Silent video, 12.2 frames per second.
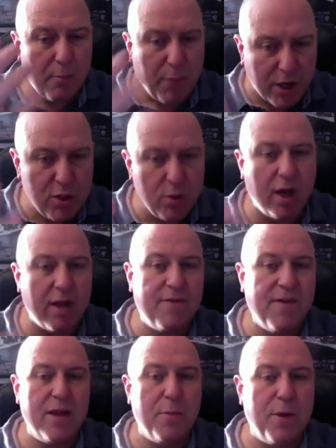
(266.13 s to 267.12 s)
But I do like the
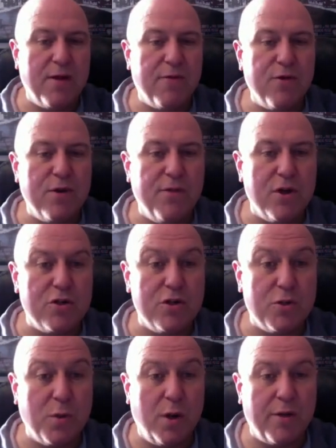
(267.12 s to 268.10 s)
fact there'll be a free
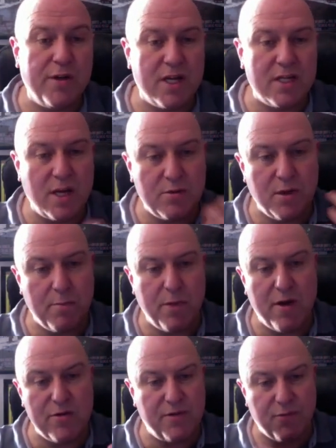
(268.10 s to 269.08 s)
version as well. I think that's absolutely
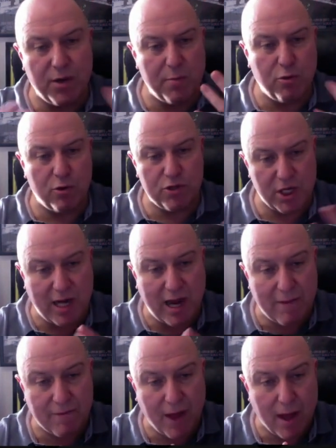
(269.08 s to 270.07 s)
imperative for any project to
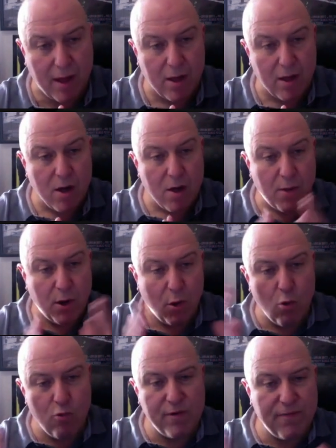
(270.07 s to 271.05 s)
have that. But
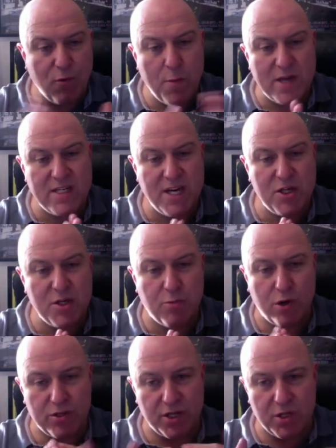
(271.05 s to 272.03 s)
all the formatted engine
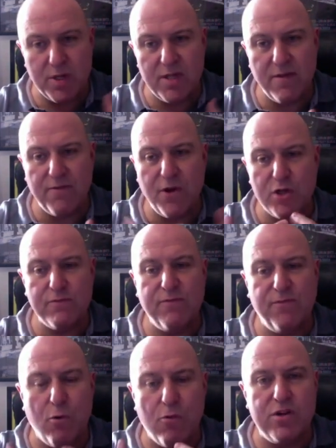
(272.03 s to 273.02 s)
process. So when the version
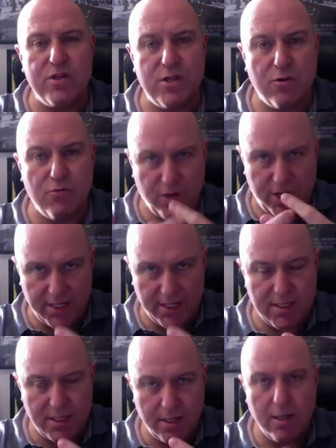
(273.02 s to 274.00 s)
4 is
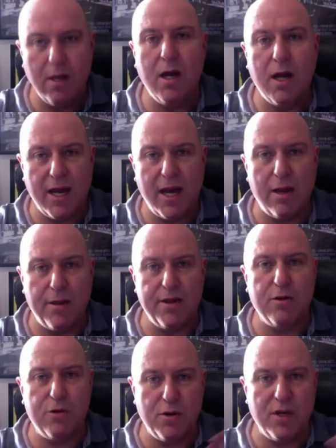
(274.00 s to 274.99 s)
released, again, I
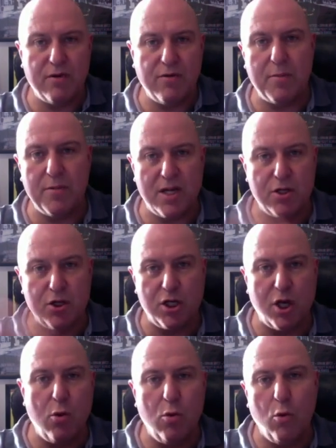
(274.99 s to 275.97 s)
think I'll do another update to
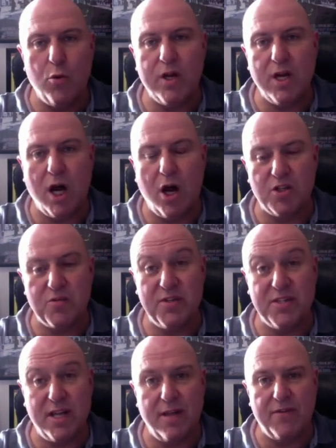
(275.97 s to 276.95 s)
show all the
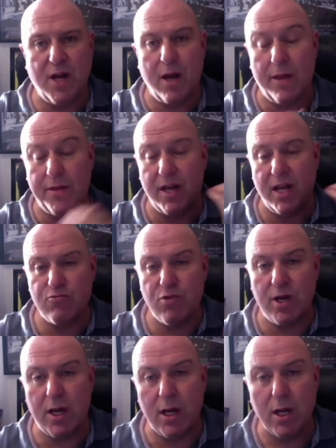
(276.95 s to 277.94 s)
enhancements that they've done. I think that's
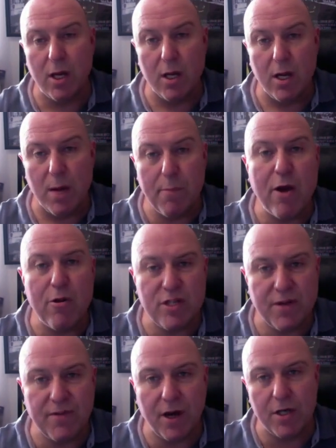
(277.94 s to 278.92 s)
really
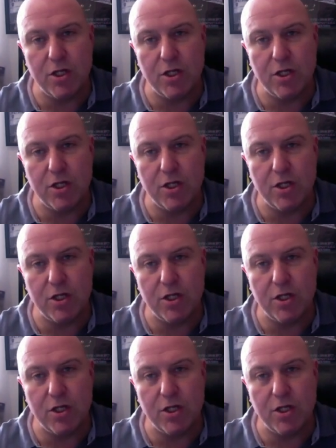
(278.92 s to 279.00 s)
imperative that